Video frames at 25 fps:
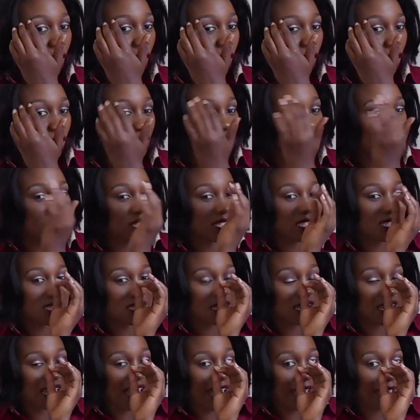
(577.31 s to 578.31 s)
or
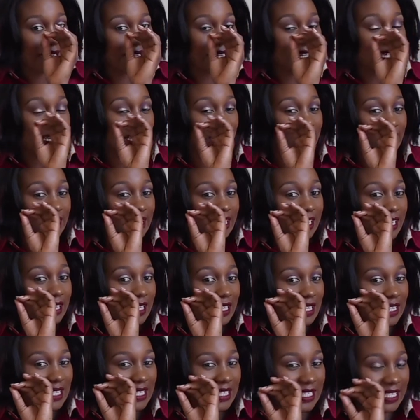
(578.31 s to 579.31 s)
slightly
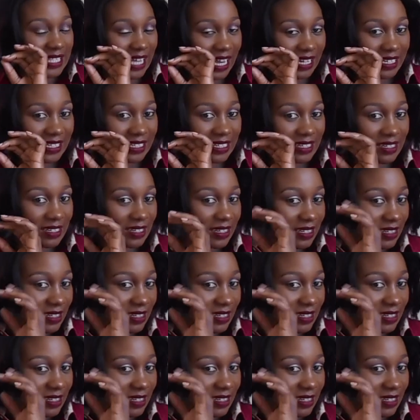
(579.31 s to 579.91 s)
satin